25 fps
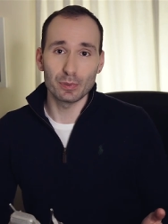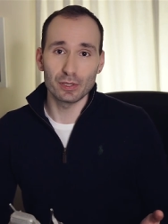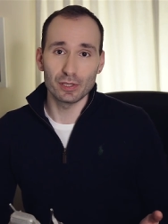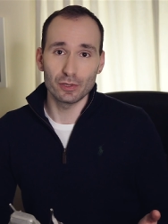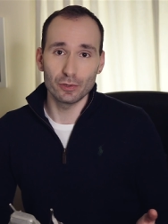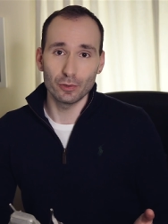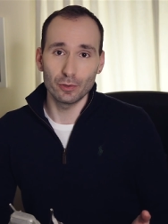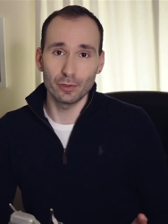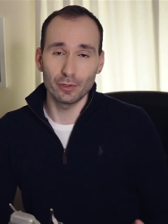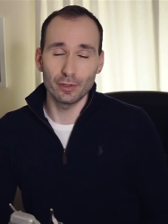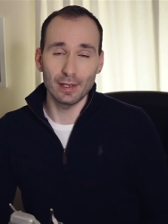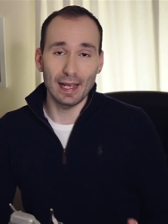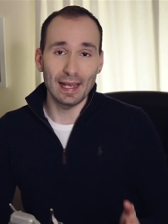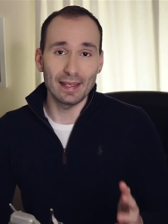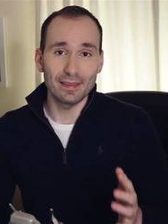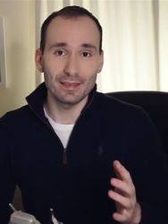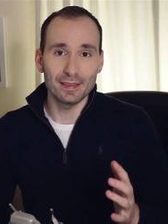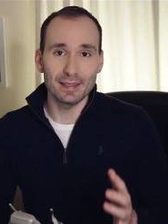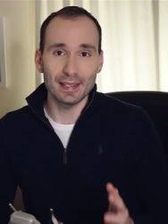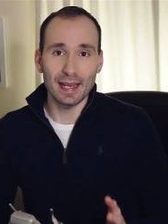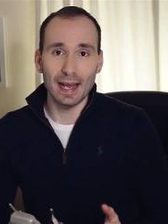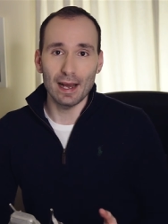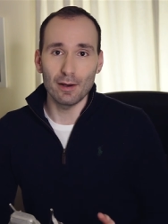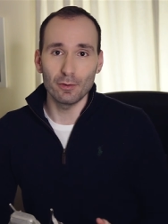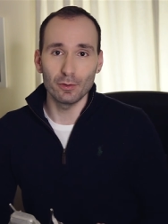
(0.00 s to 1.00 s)
Store and
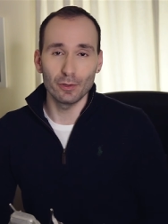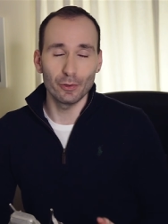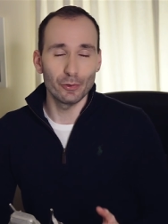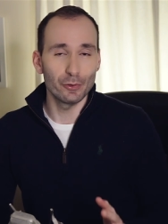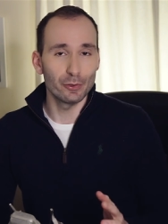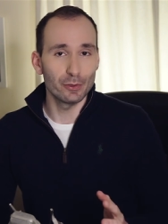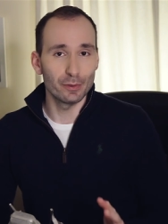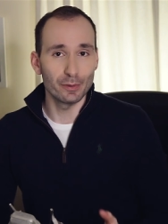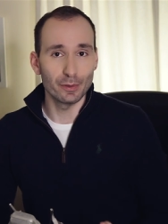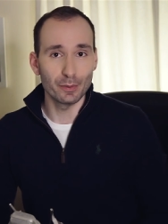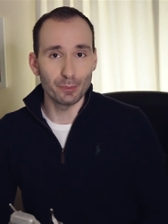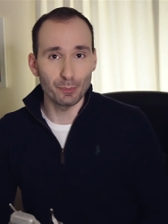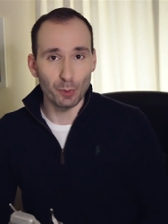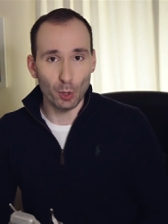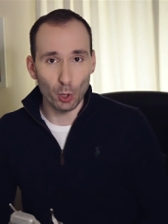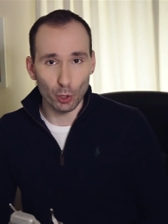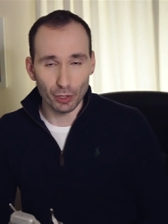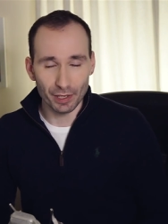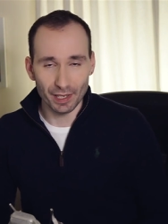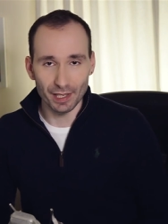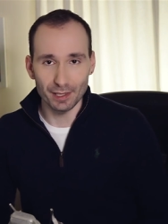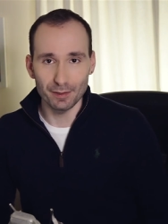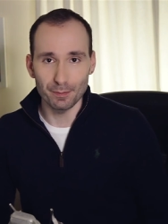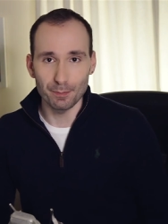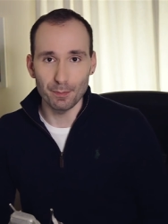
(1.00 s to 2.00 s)
download the
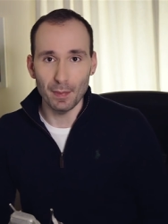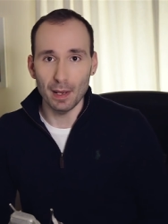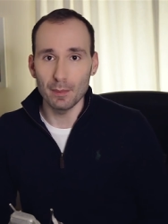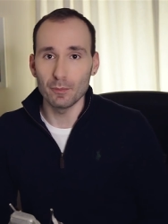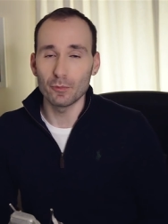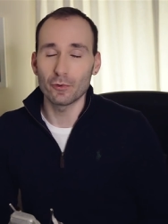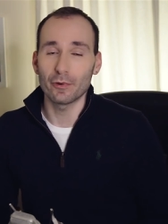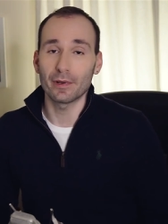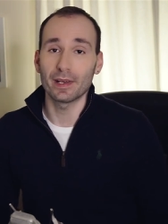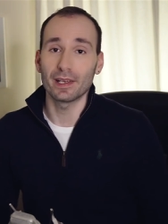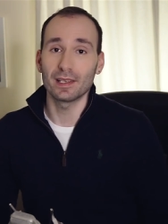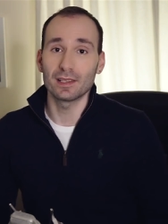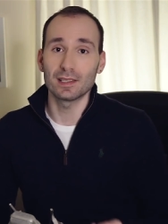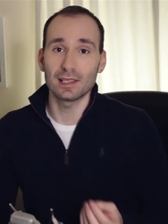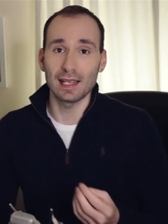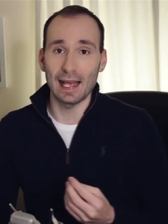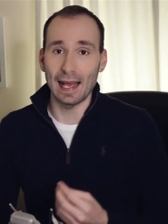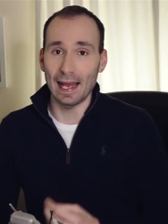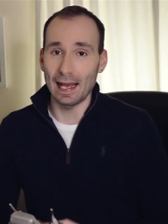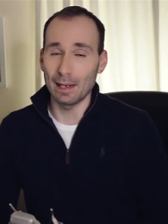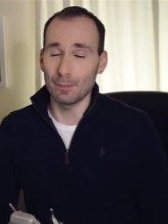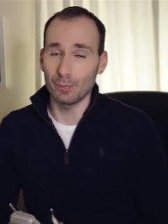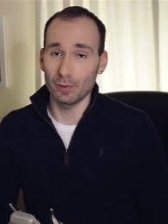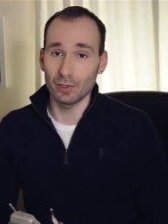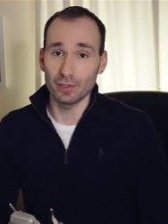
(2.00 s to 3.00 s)
Pocket Memories
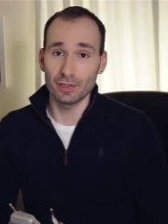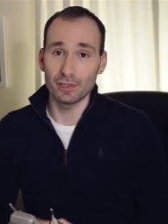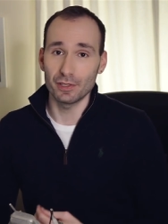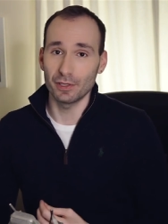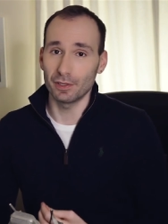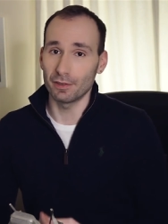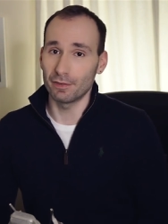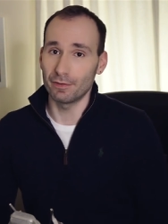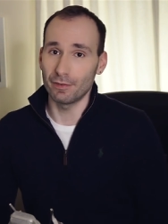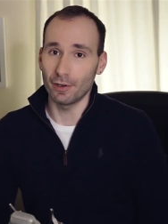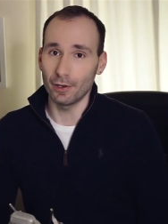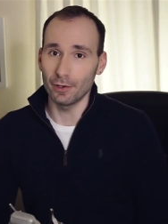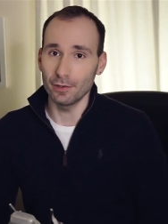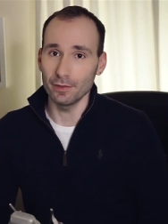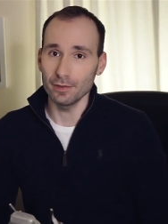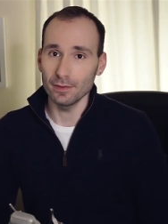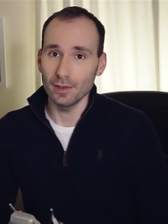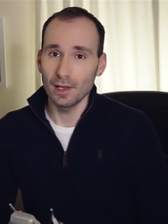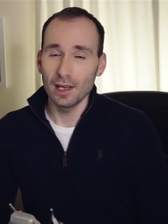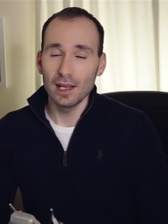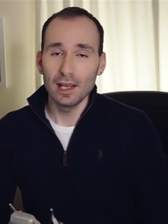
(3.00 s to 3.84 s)
app onto your phone.